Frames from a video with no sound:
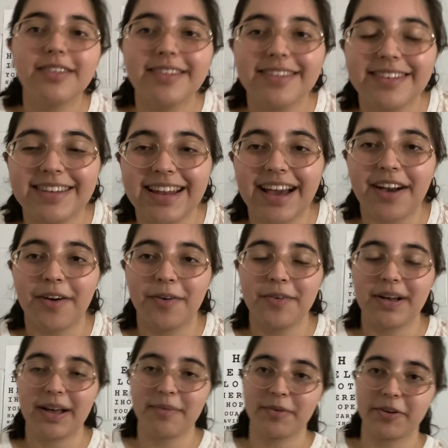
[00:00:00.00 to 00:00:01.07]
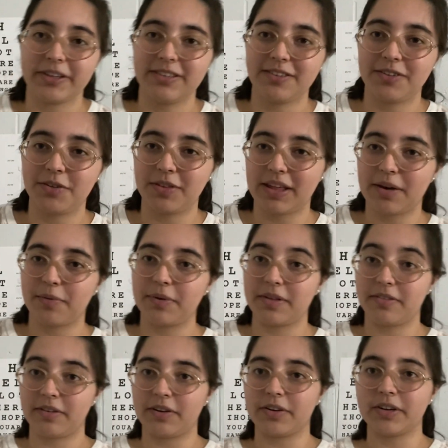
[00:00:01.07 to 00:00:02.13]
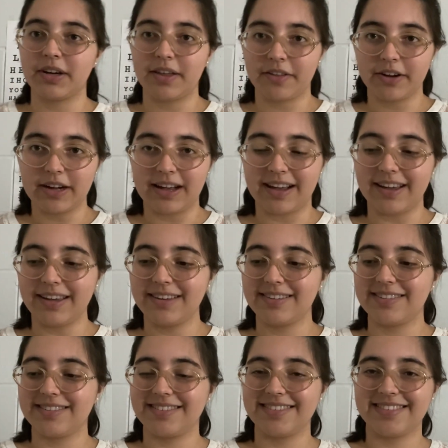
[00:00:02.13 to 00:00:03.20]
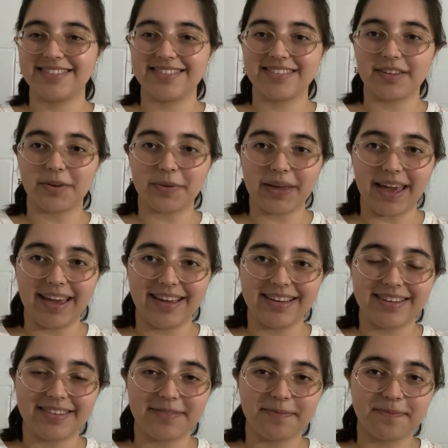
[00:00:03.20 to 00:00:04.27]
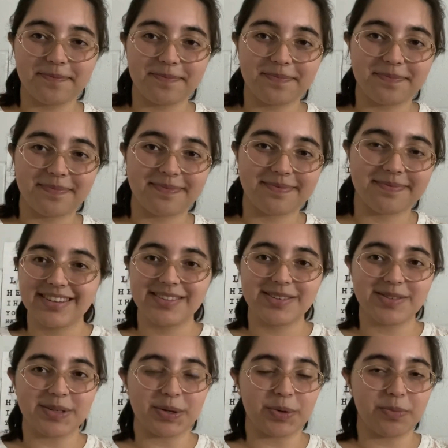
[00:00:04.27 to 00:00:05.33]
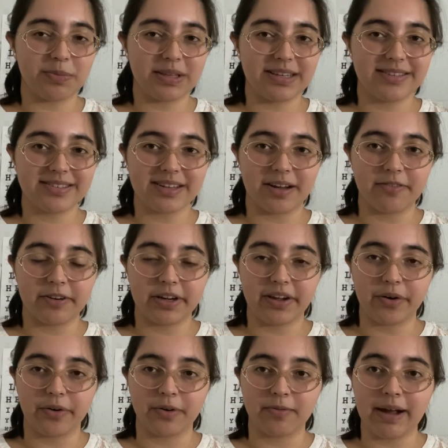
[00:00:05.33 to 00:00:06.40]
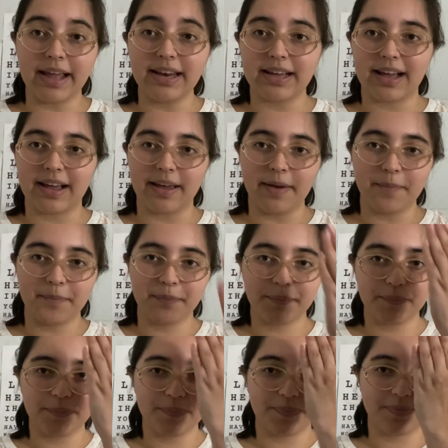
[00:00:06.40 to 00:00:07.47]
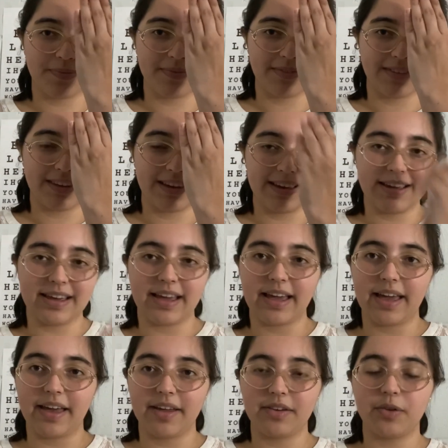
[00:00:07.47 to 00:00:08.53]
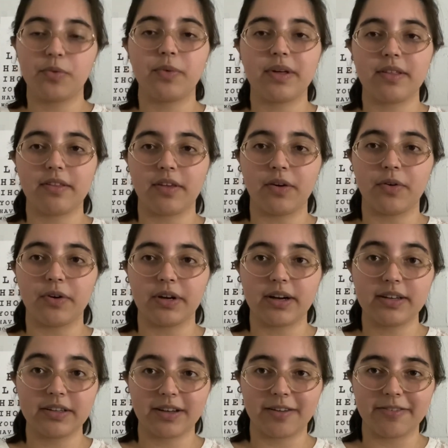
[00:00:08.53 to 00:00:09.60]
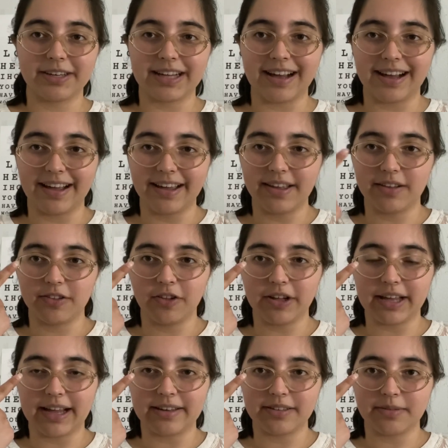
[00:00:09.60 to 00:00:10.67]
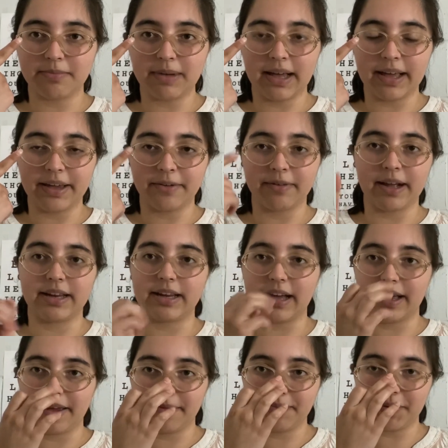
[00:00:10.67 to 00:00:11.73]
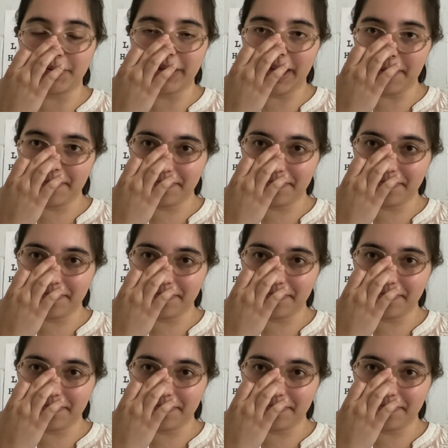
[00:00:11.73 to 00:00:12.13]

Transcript: Now I'm going to do that with your other eye, okay? So please cover your right eye, and with your uncovered eye, look at my right eye, okay?